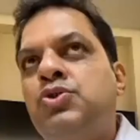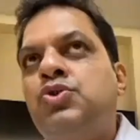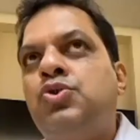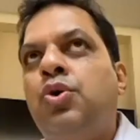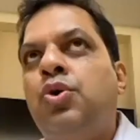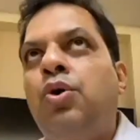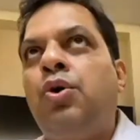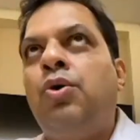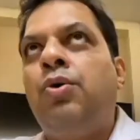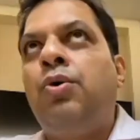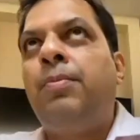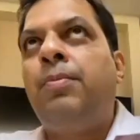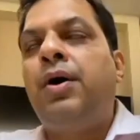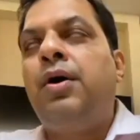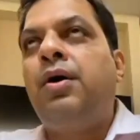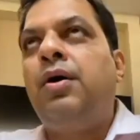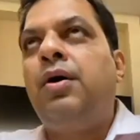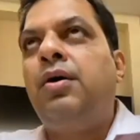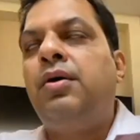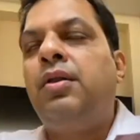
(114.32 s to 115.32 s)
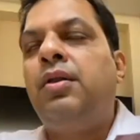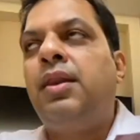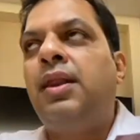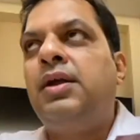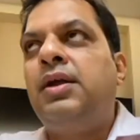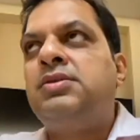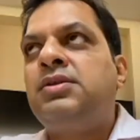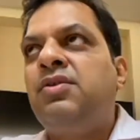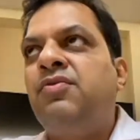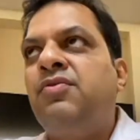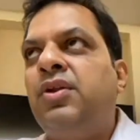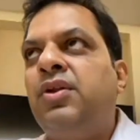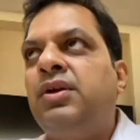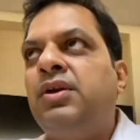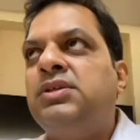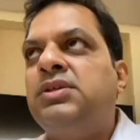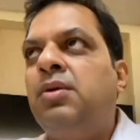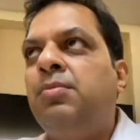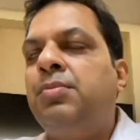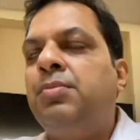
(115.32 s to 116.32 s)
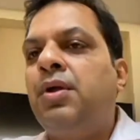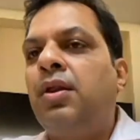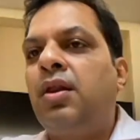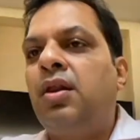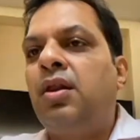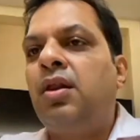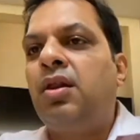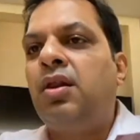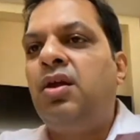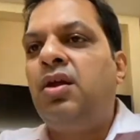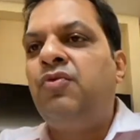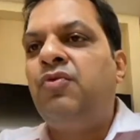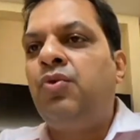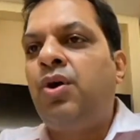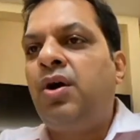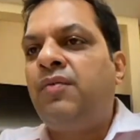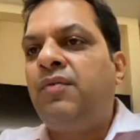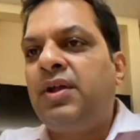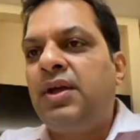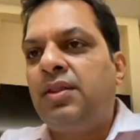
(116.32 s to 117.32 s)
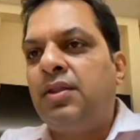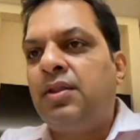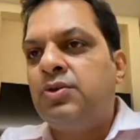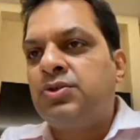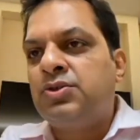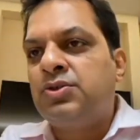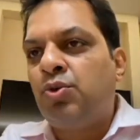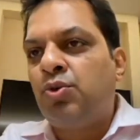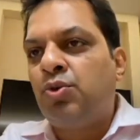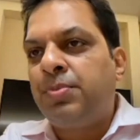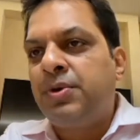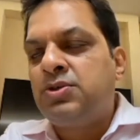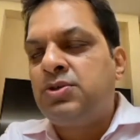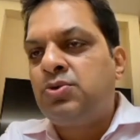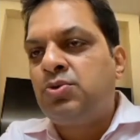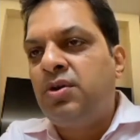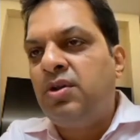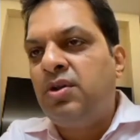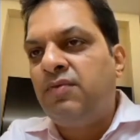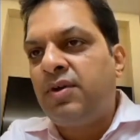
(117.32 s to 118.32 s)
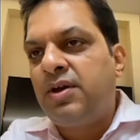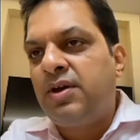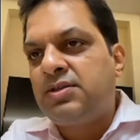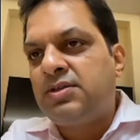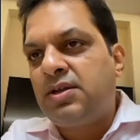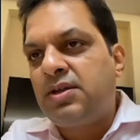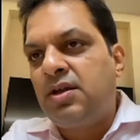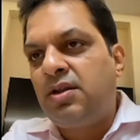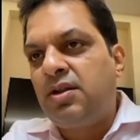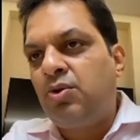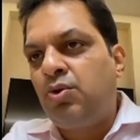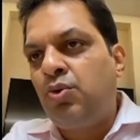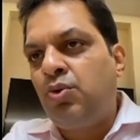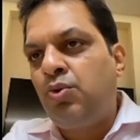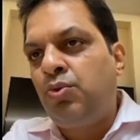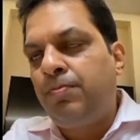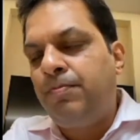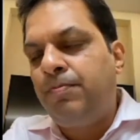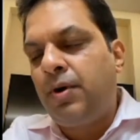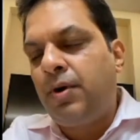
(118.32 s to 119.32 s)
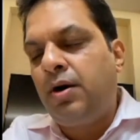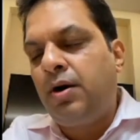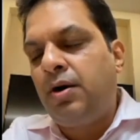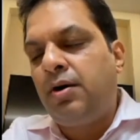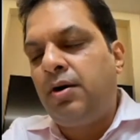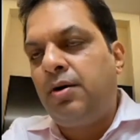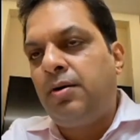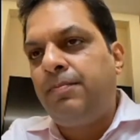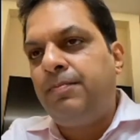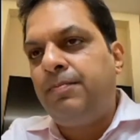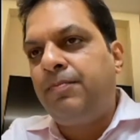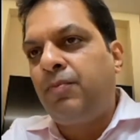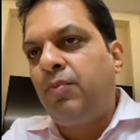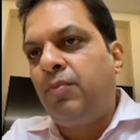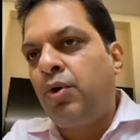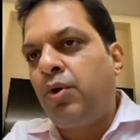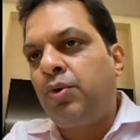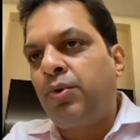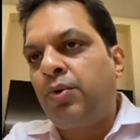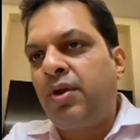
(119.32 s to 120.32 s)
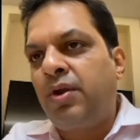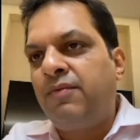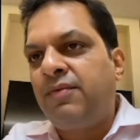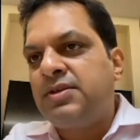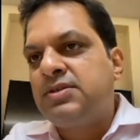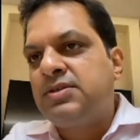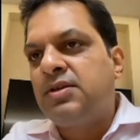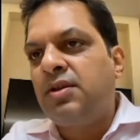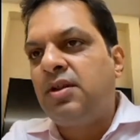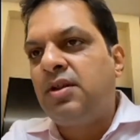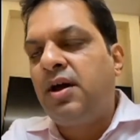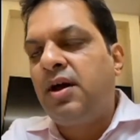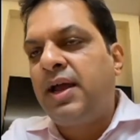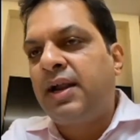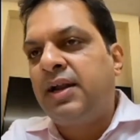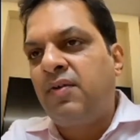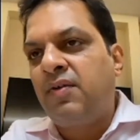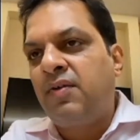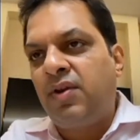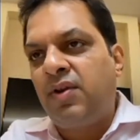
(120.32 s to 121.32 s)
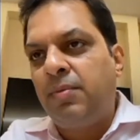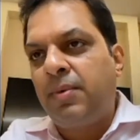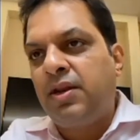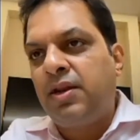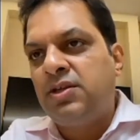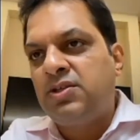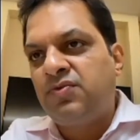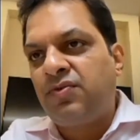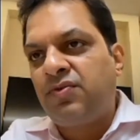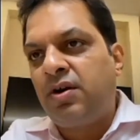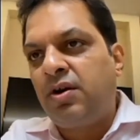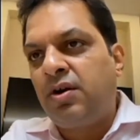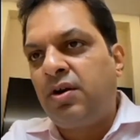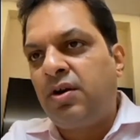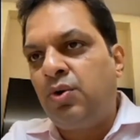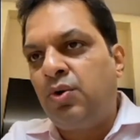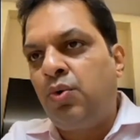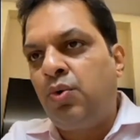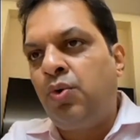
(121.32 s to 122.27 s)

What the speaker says: So let's say, for example, if you have 10,000 rupees to invest and you want to invest in an actively managed fund,